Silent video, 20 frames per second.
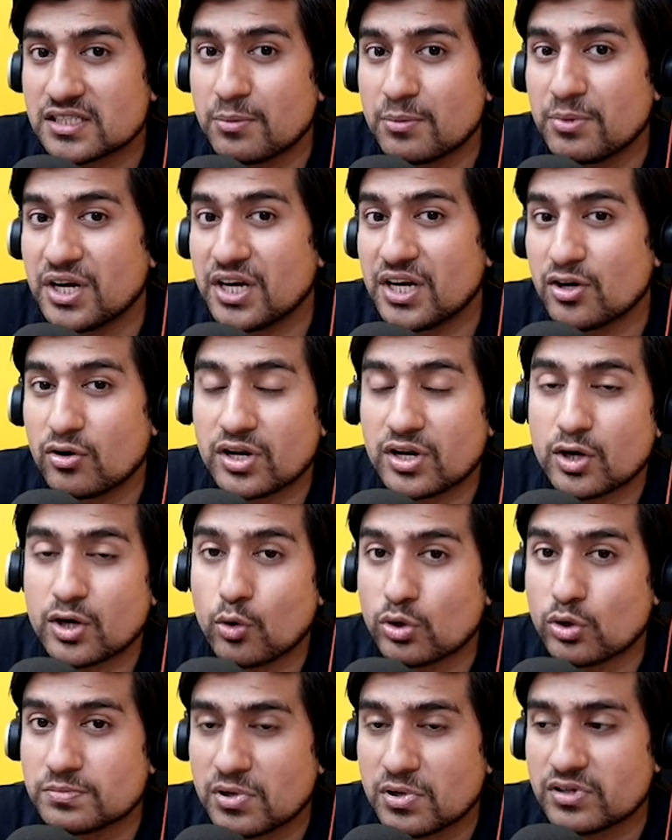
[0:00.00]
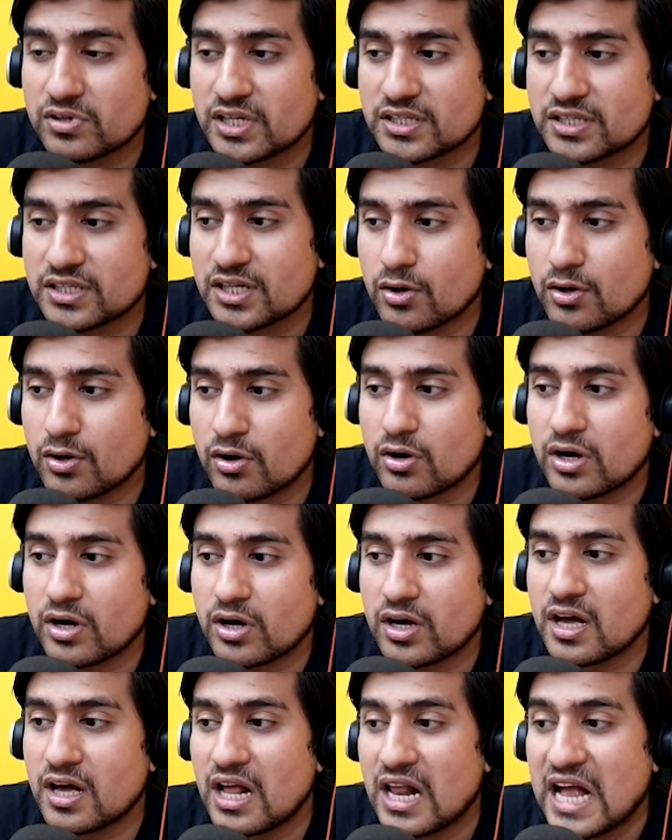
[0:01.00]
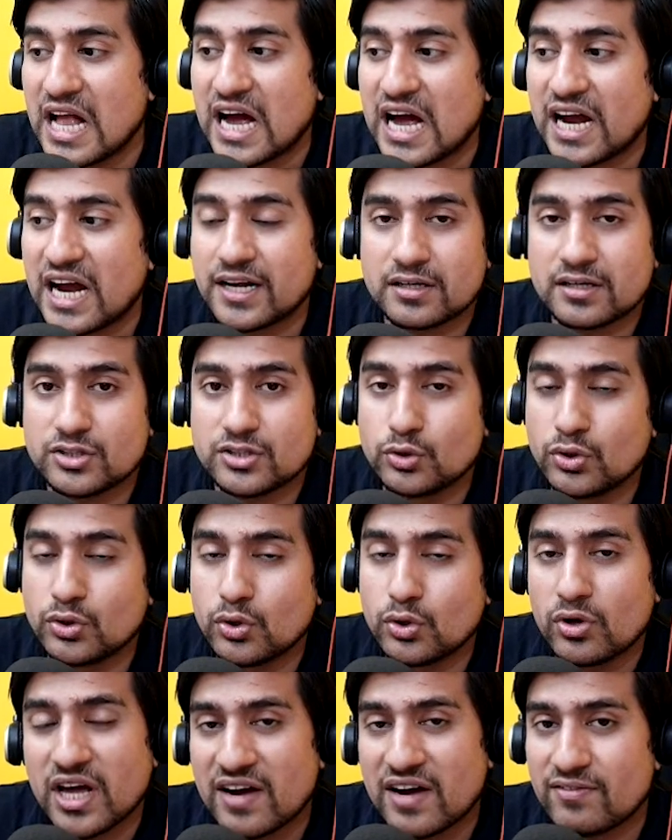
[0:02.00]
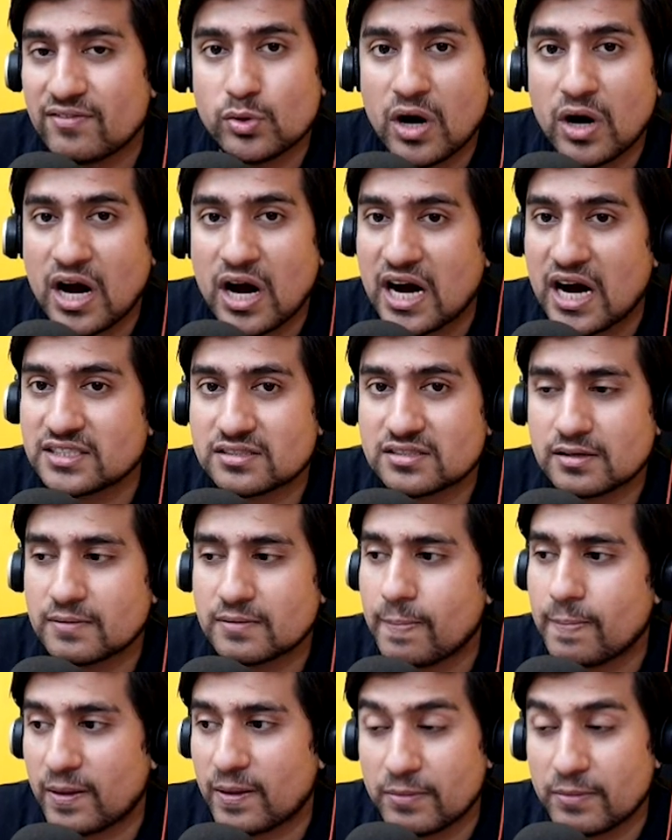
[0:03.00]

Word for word: C B T or a cross-browser testing or not? And you don't have to ask.